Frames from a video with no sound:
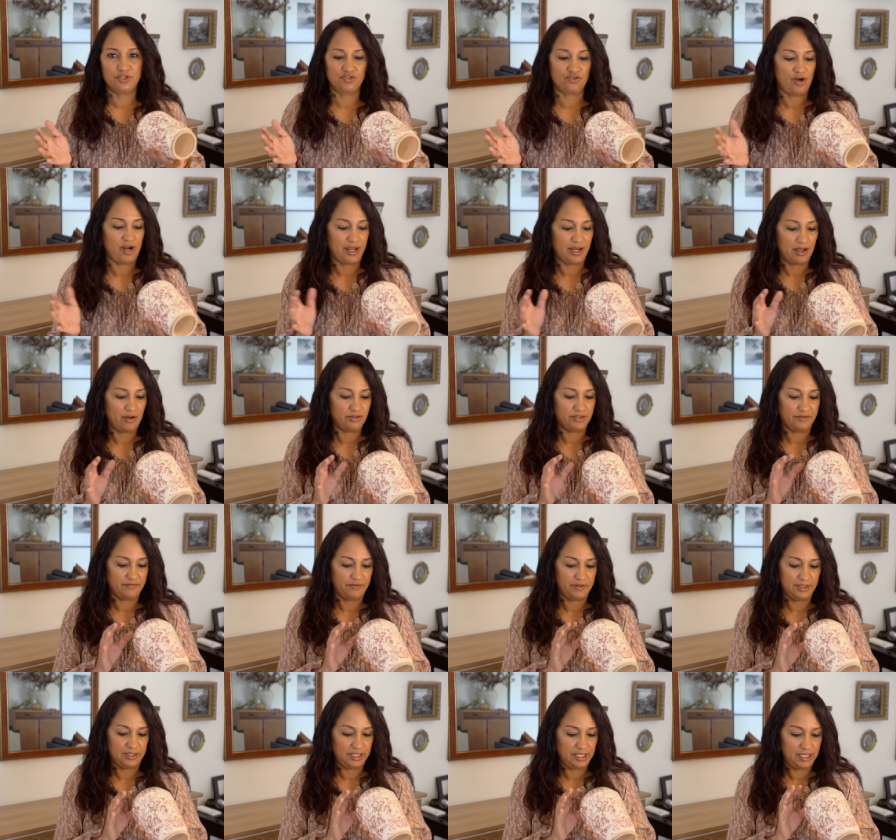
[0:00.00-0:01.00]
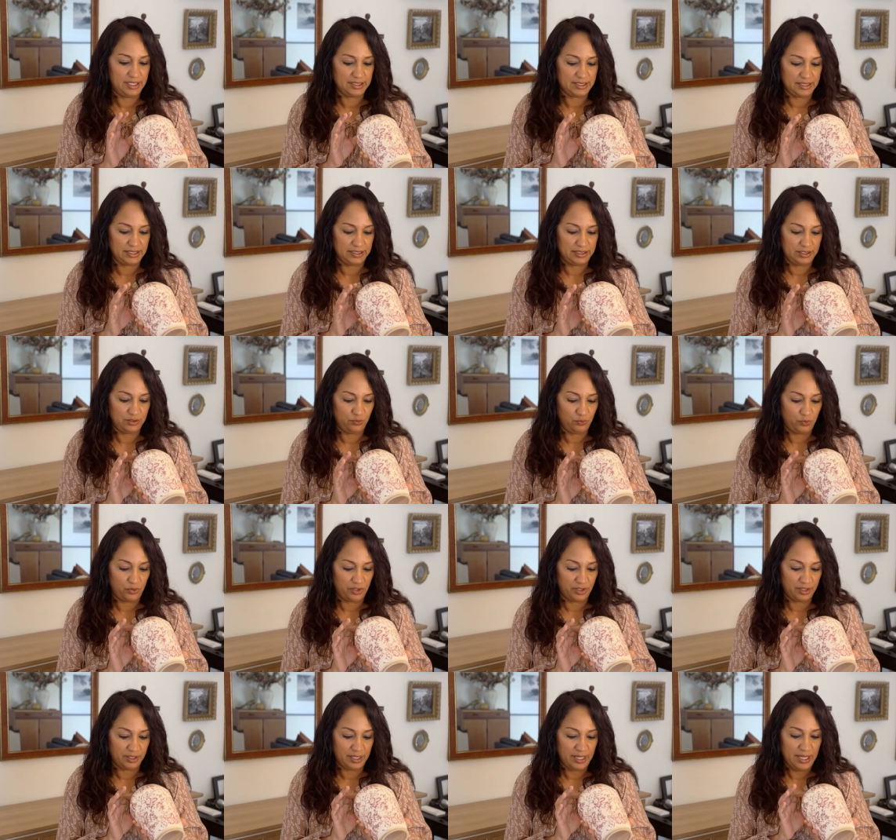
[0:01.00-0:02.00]
trying out different things and it didn't
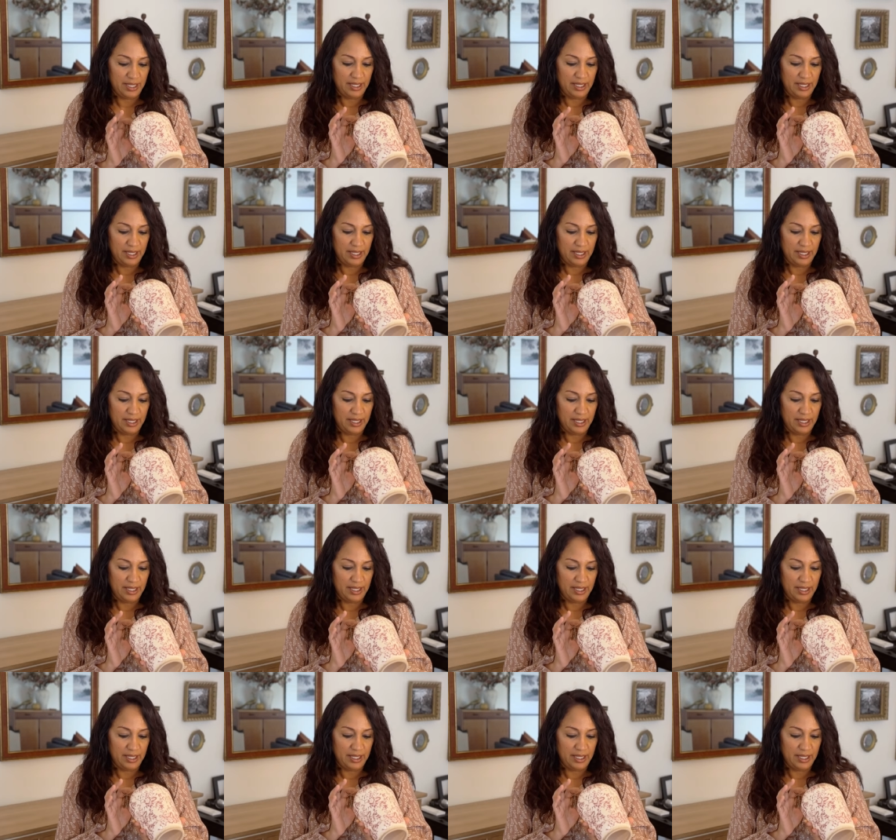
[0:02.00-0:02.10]
work.